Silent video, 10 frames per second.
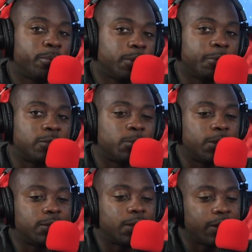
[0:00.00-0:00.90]
Pretty much what
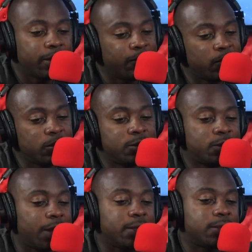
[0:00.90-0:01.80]
he said. If you
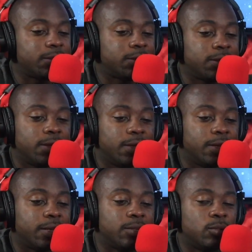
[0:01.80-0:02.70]
take this C
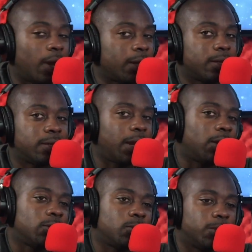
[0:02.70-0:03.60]
D and you knock it
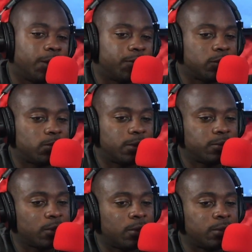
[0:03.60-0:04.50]
down to eleven, twelve
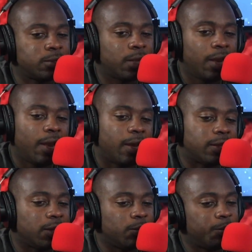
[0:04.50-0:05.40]
songs, I
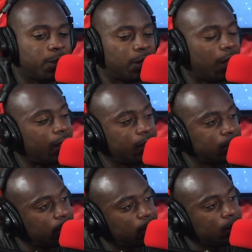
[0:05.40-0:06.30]
think it would have been a lot
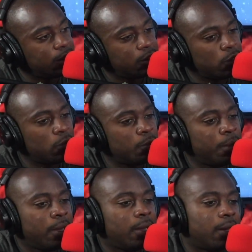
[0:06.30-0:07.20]
easier to consume.
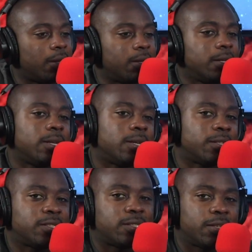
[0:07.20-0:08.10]
Uh, he didn't
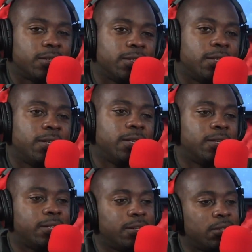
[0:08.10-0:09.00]
necessarily
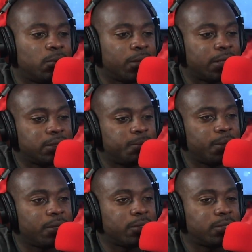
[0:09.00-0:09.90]
need, you know, guest
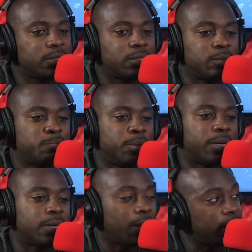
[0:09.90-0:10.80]
appearances,
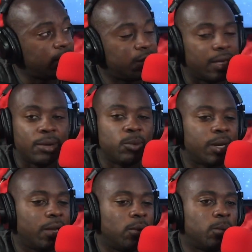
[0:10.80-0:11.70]
but like you said, it
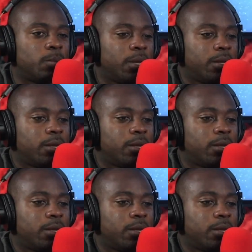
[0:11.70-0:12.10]
would help